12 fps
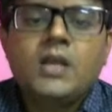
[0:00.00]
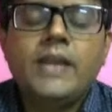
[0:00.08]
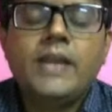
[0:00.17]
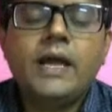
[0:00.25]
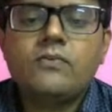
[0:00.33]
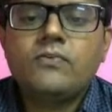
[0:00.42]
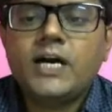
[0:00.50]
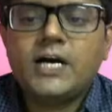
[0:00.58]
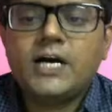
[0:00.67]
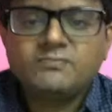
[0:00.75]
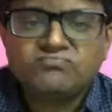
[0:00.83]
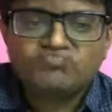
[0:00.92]

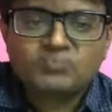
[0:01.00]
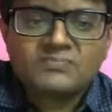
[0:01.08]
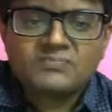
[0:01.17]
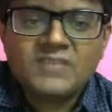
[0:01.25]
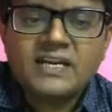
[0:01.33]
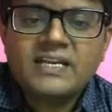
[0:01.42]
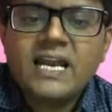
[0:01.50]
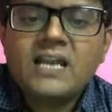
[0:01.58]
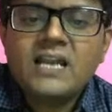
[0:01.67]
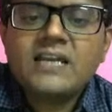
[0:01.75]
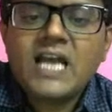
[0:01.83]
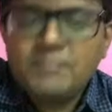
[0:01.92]
Now
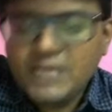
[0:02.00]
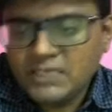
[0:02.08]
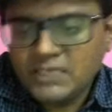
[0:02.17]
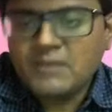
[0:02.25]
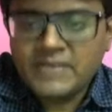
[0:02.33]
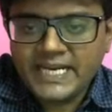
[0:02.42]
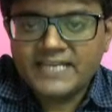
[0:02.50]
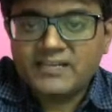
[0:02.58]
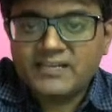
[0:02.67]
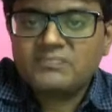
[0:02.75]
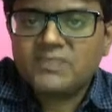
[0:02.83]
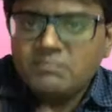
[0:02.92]
delta minimum,
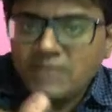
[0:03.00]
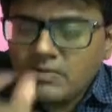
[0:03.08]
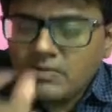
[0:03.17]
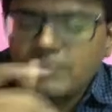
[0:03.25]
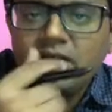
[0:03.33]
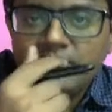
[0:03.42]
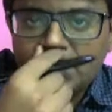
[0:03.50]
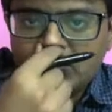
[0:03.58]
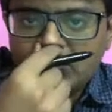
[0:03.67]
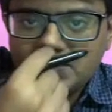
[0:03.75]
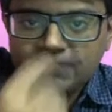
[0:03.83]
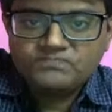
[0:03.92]
right, minimum
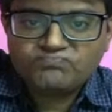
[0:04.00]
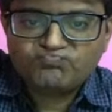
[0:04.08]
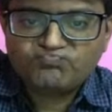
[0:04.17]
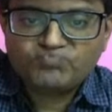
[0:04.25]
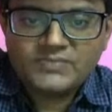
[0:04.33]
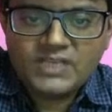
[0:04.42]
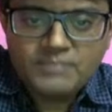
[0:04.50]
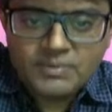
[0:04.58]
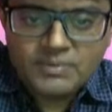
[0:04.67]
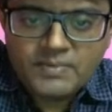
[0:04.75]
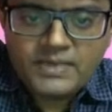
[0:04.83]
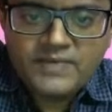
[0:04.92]
deviation
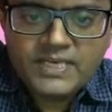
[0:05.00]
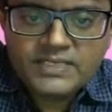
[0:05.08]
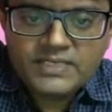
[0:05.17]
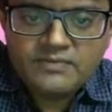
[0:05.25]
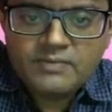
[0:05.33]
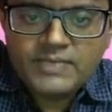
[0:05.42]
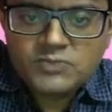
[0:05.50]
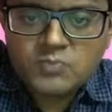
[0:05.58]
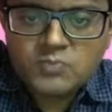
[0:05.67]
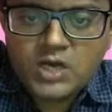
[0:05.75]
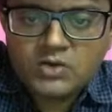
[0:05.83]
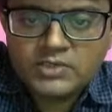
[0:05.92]
will be
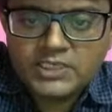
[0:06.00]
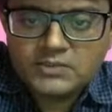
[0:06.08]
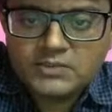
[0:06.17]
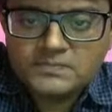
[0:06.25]
small only.